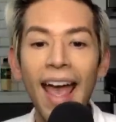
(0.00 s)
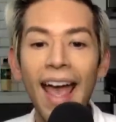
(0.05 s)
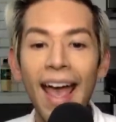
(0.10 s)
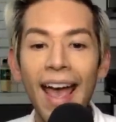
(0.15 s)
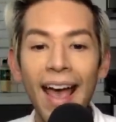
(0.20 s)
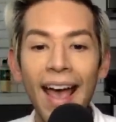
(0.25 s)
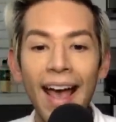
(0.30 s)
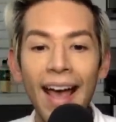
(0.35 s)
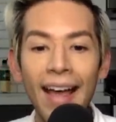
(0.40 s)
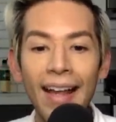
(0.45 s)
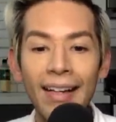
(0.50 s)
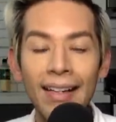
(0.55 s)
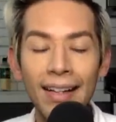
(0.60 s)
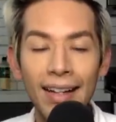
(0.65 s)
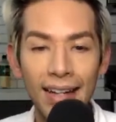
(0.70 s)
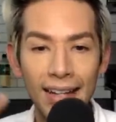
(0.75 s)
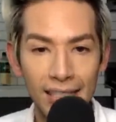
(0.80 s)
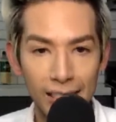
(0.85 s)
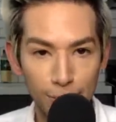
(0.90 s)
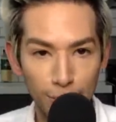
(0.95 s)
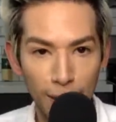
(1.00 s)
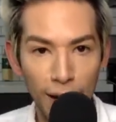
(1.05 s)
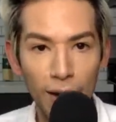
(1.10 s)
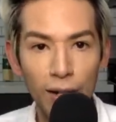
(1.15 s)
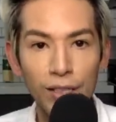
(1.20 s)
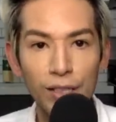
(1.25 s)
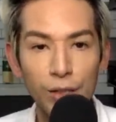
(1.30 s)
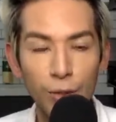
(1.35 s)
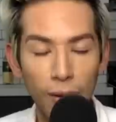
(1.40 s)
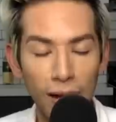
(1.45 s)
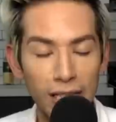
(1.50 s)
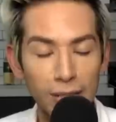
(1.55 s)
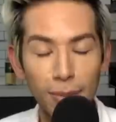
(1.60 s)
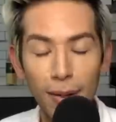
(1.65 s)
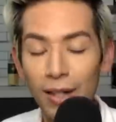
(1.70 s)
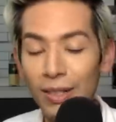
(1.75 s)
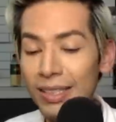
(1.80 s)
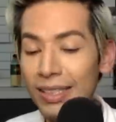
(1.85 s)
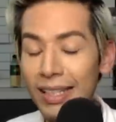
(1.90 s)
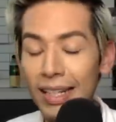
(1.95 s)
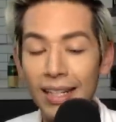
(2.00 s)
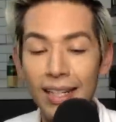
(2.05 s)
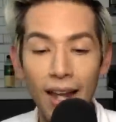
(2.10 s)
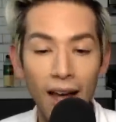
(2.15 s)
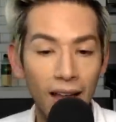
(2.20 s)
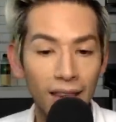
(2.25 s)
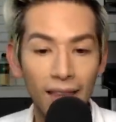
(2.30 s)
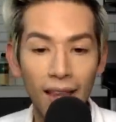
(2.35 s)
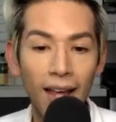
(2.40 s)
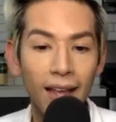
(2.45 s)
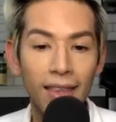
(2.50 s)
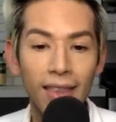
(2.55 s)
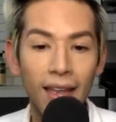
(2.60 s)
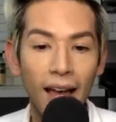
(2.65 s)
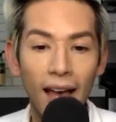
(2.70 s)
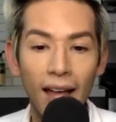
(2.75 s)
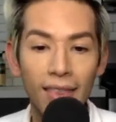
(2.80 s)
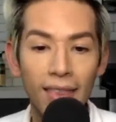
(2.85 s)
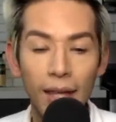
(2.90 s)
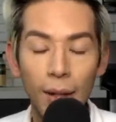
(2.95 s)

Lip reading: And his parents, Greg's parents, did not like that.